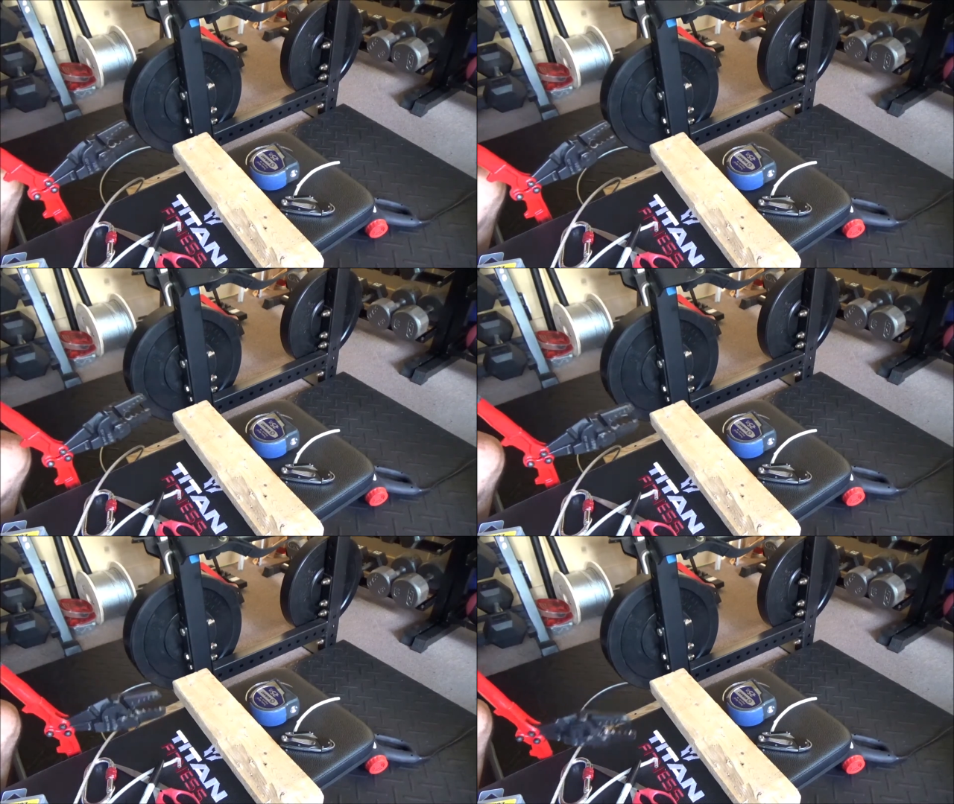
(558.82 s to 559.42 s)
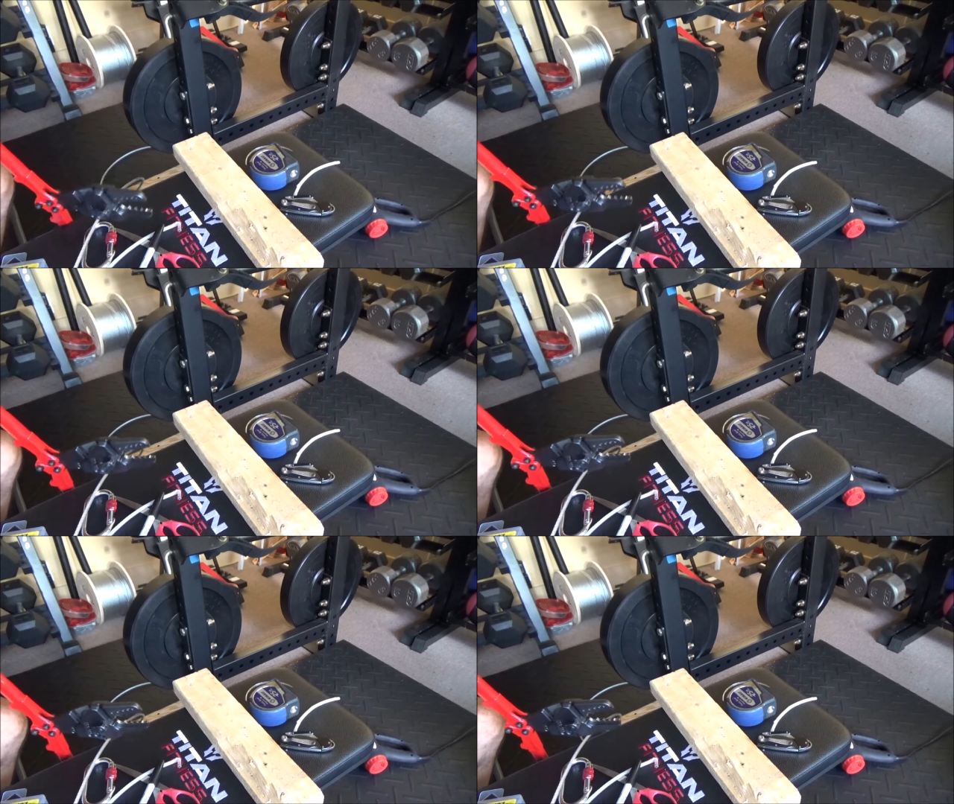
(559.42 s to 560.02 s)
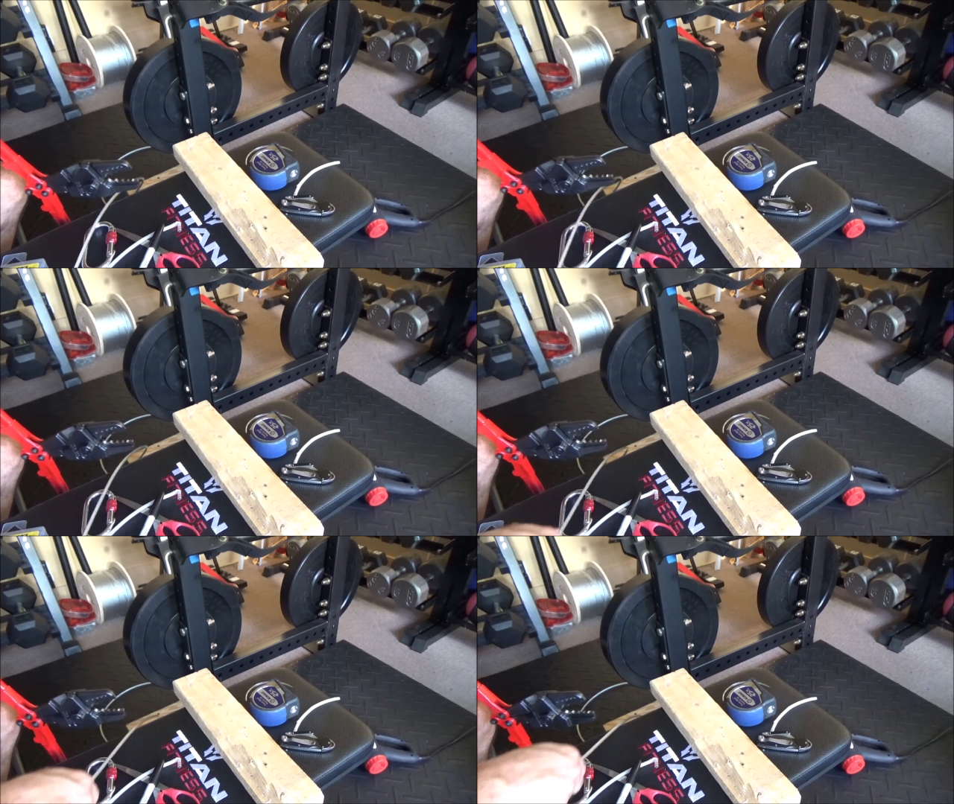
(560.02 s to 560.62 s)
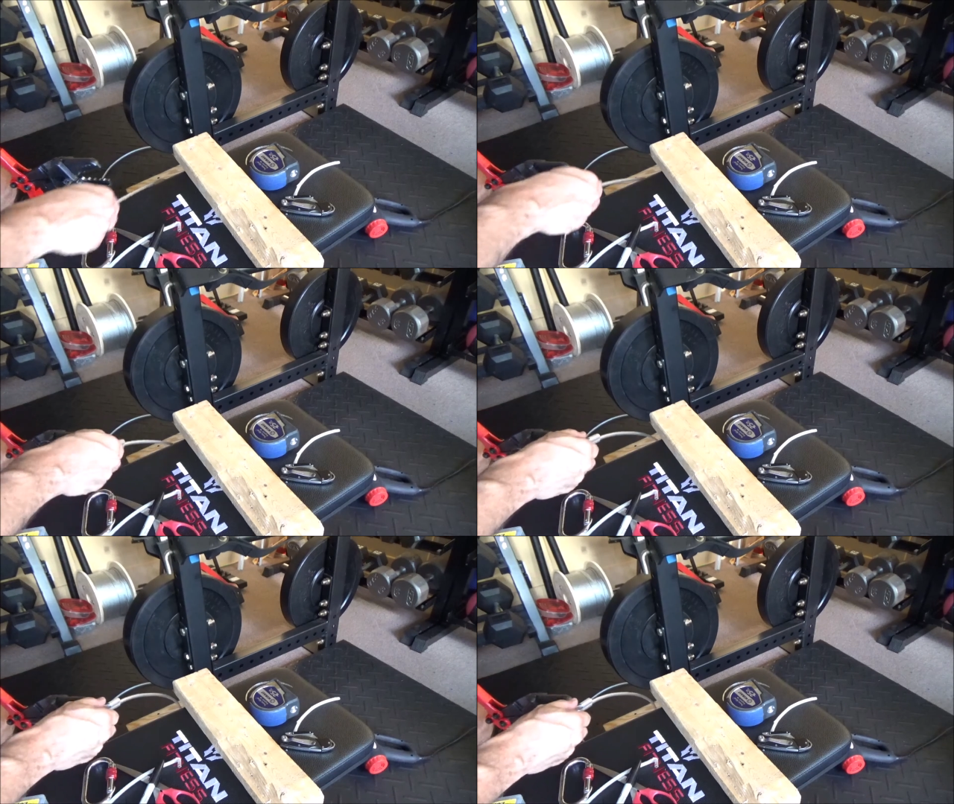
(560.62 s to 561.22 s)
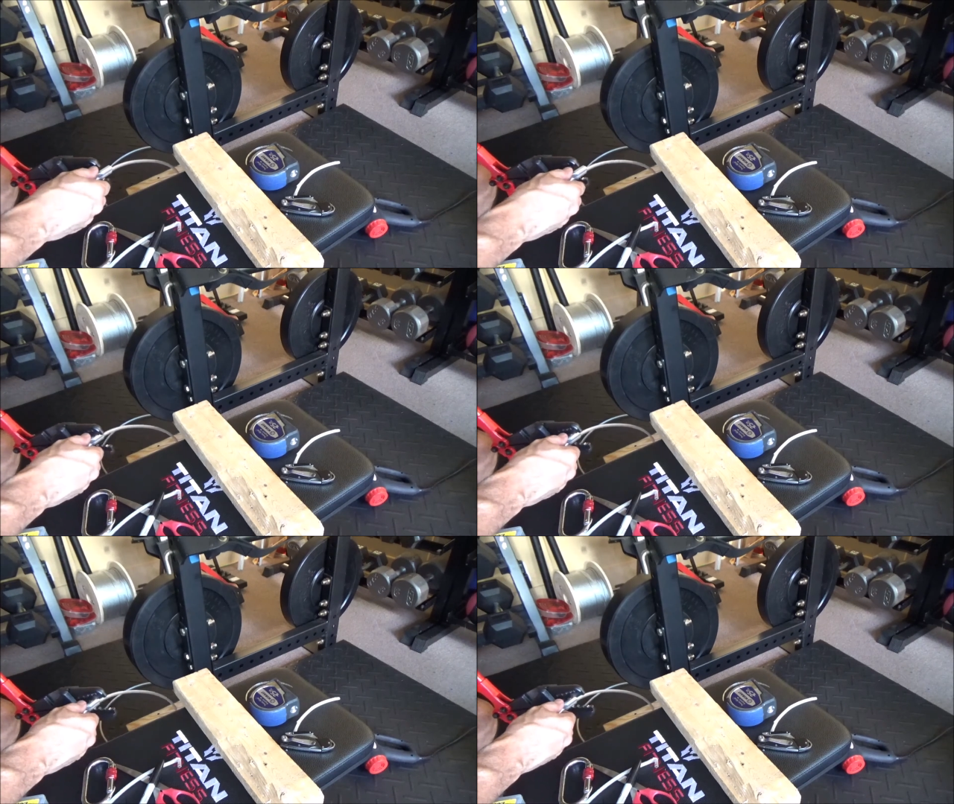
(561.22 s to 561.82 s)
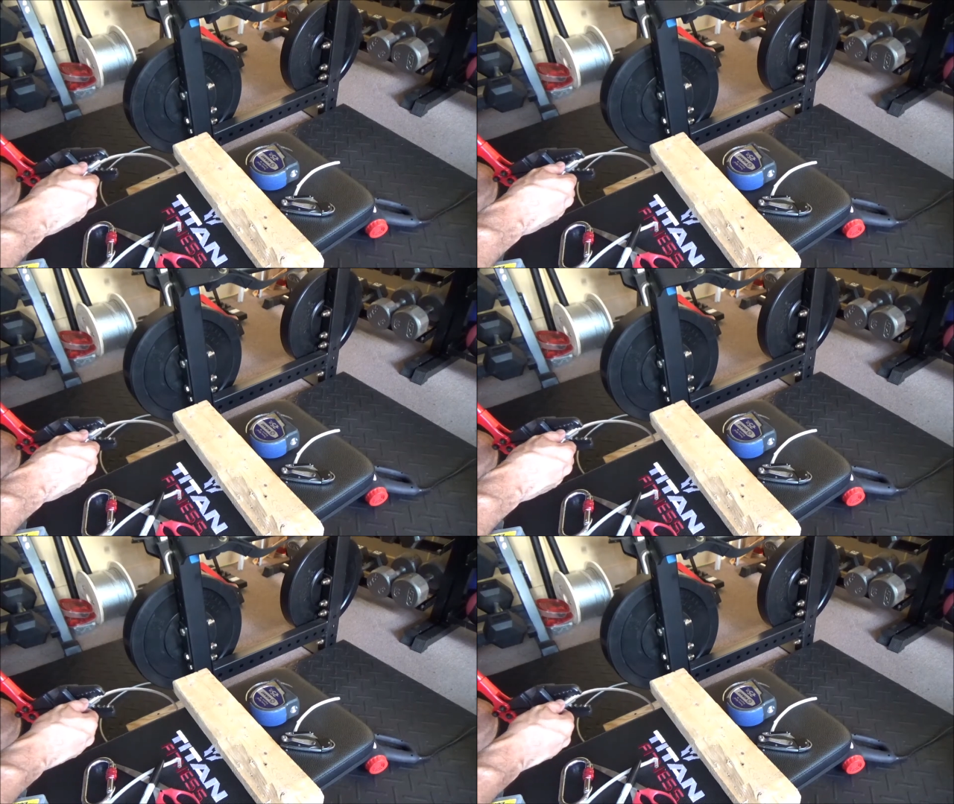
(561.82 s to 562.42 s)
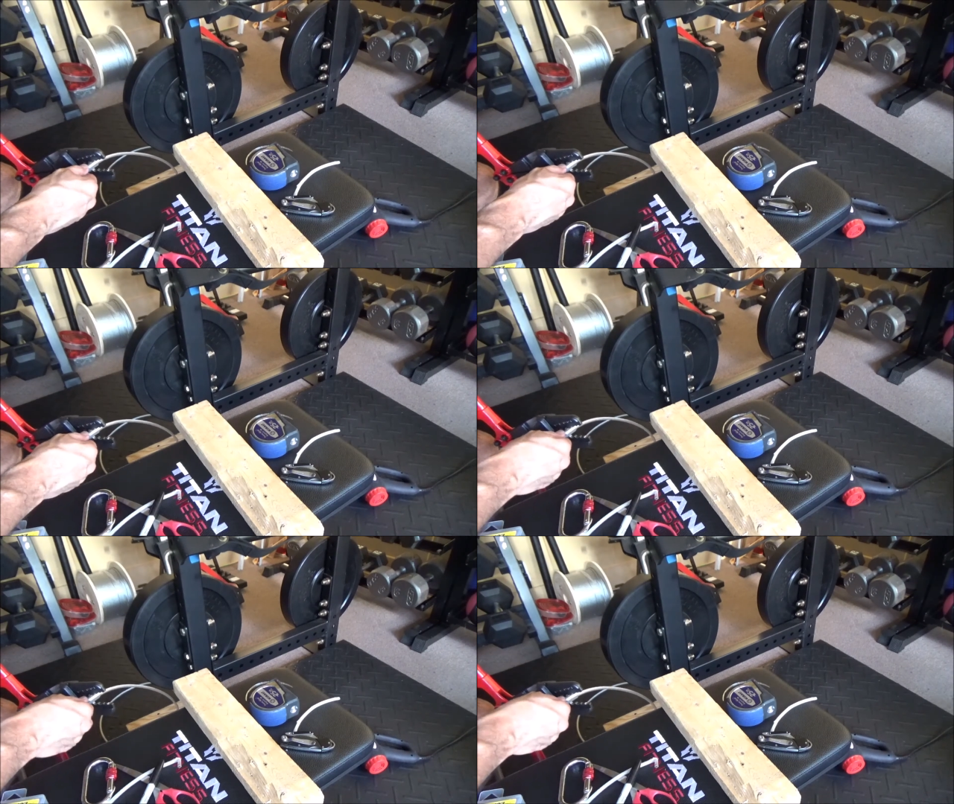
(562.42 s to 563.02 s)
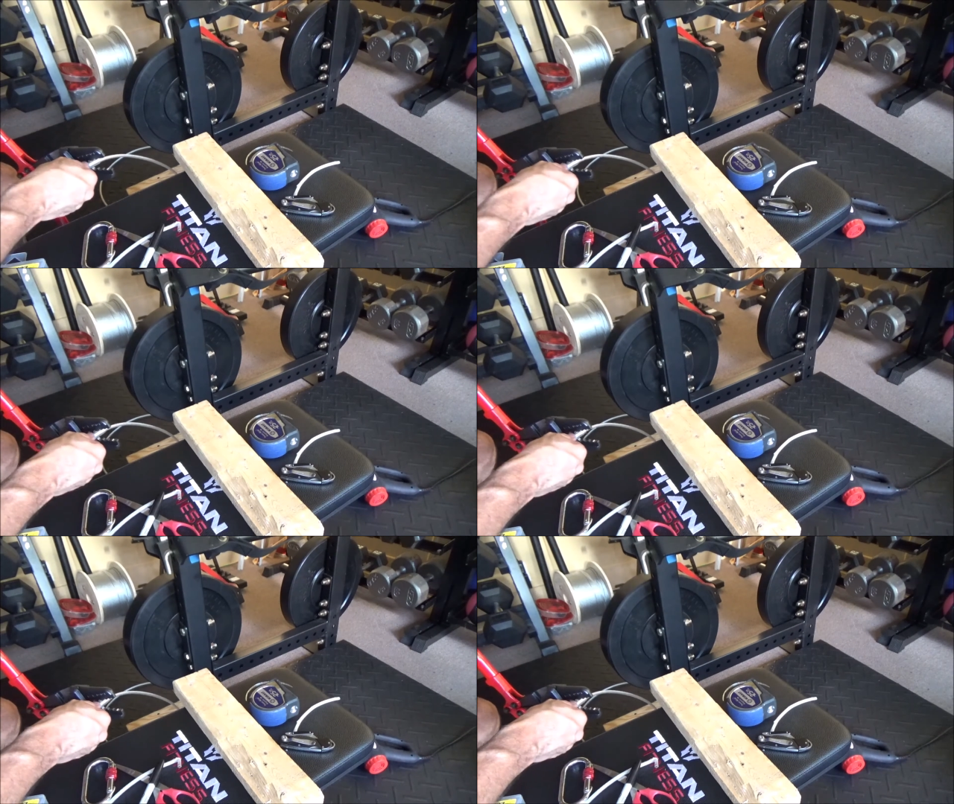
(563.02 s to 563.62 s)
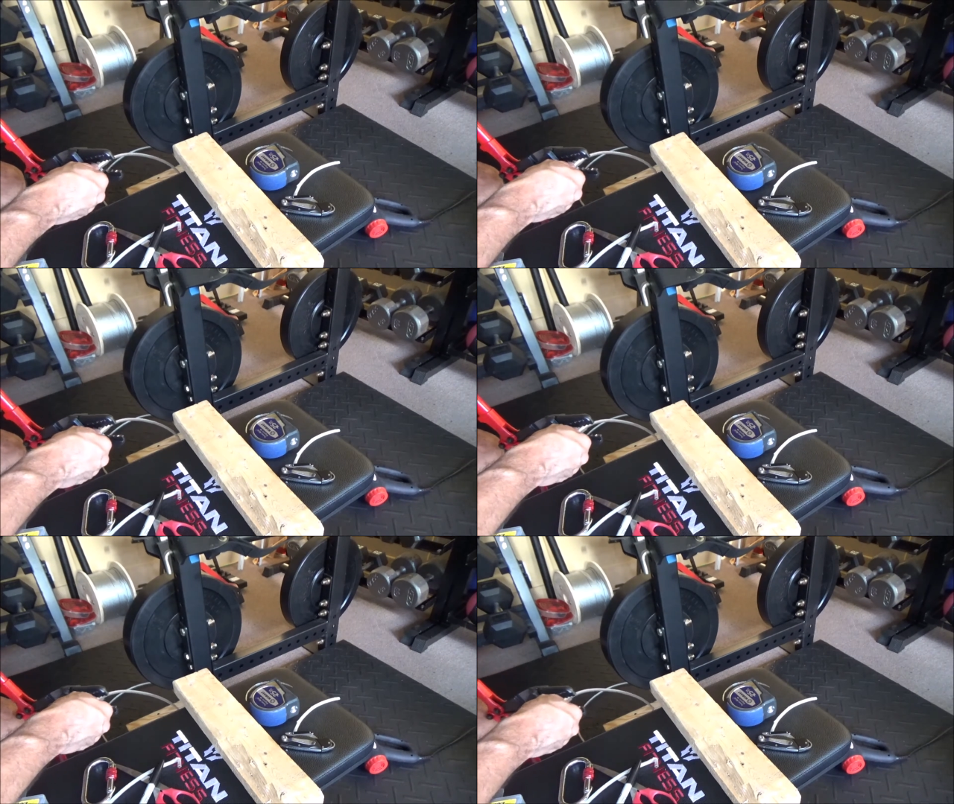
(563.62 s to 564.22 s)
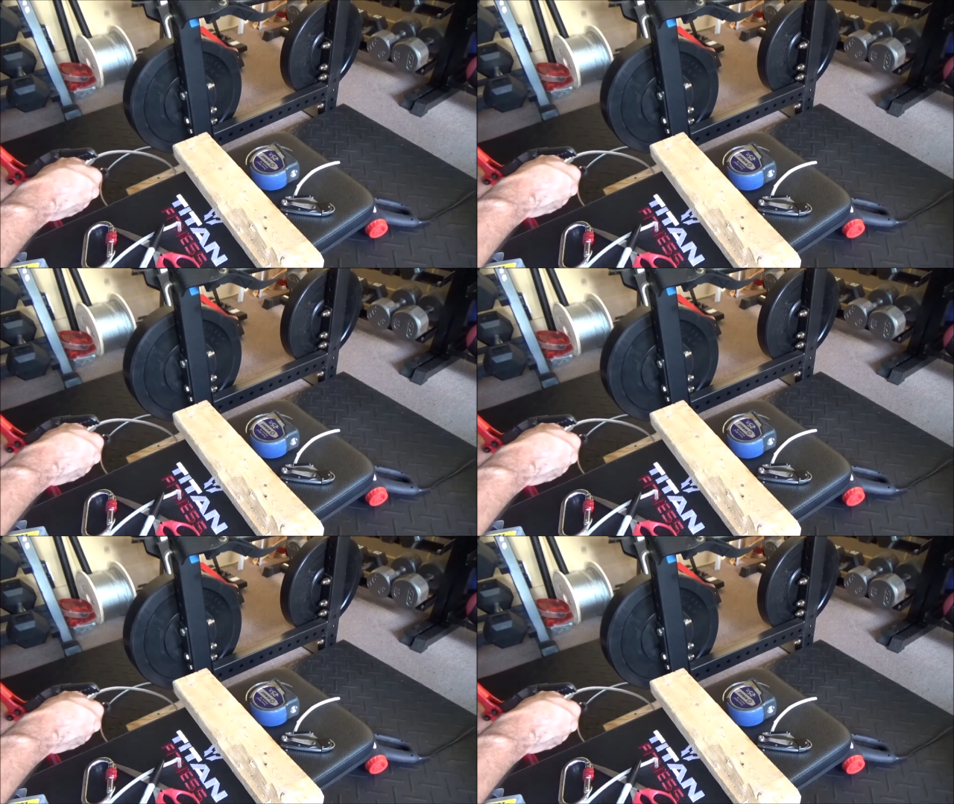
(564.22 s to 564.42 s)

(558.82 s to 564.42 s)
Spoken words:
(no speaker visible)